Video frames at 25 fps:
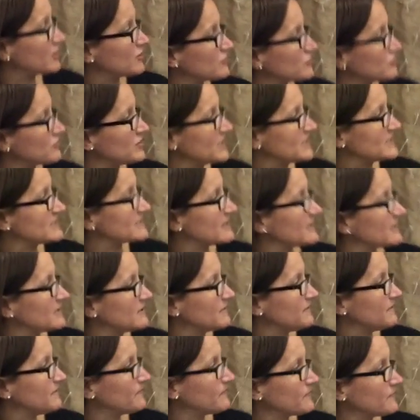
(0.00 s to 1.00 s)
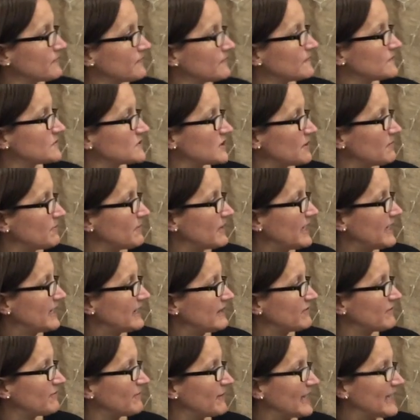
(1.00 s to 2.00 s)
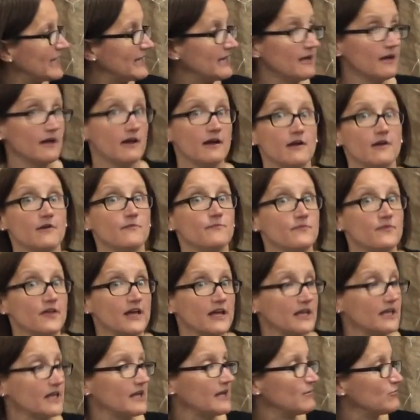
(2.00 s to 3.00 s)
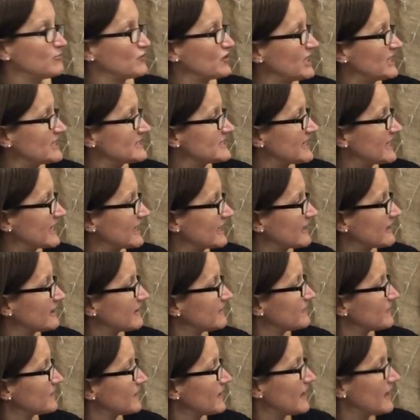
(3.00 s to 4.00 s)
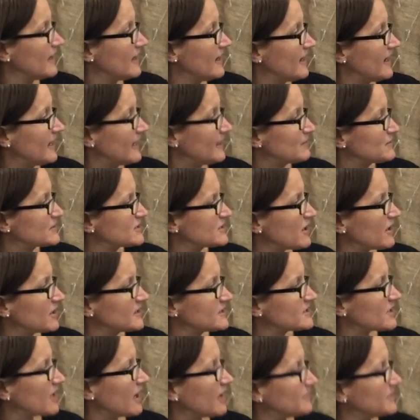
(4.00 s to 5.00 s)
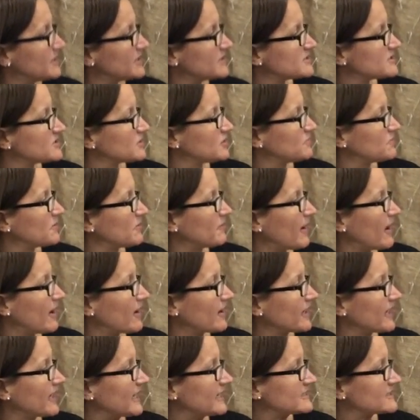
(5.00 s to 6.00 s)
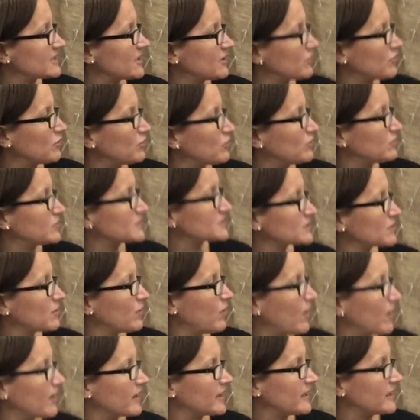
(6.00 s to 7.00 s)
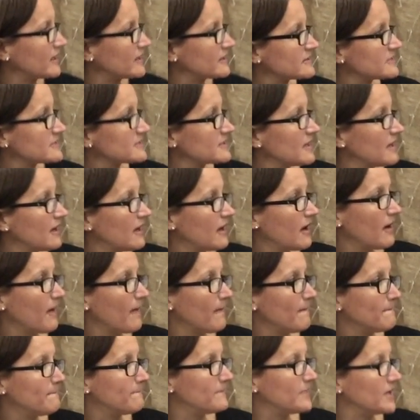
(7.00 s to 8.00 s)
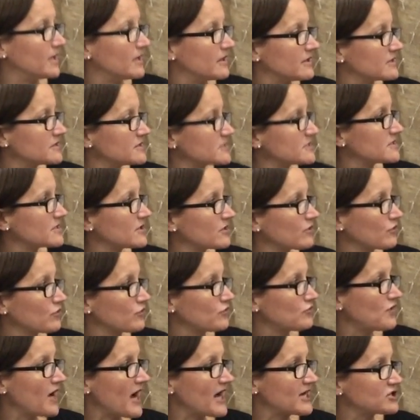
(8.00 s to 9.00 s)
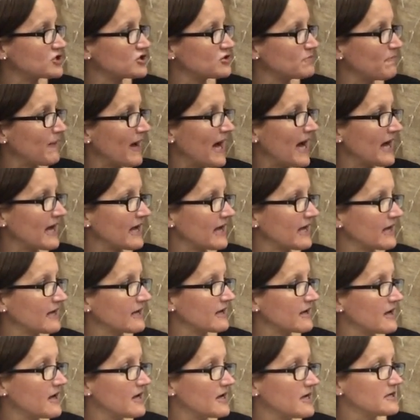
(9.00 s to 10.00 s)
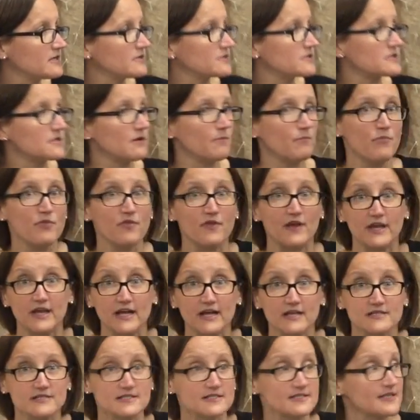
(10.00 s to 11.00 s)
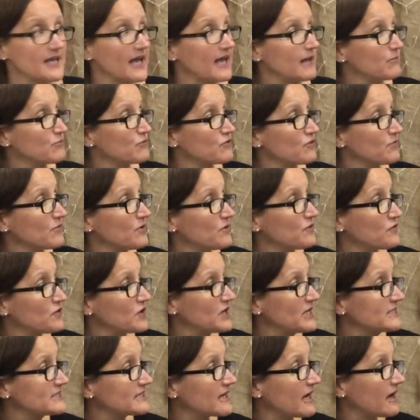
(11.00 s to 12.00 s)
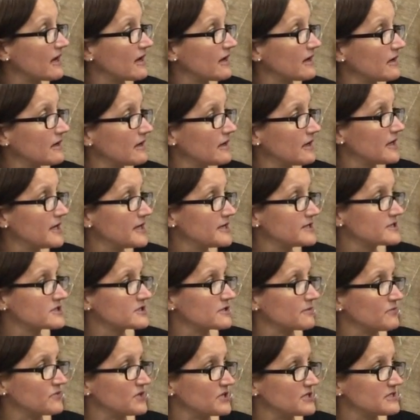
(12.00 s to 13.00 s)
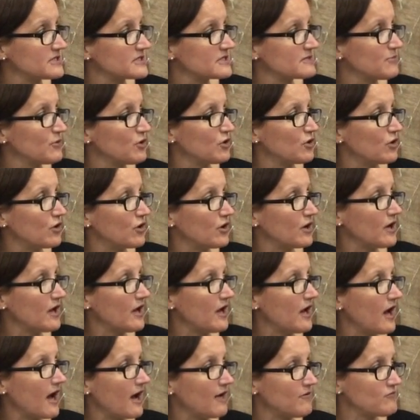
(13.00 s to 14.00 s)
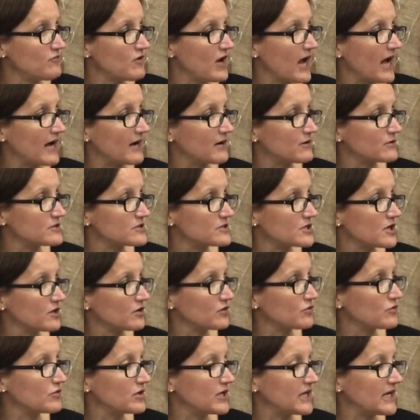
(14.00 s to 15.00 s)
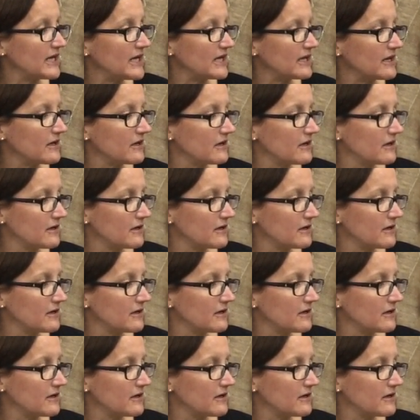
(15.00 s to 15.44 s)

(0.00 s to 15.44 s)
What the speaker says: good reason. Don't believe me? Then keep reading. It was night time in the supermarket and all was quiet. But, crash bang, something had escaped from the freezer. Something small and round and green.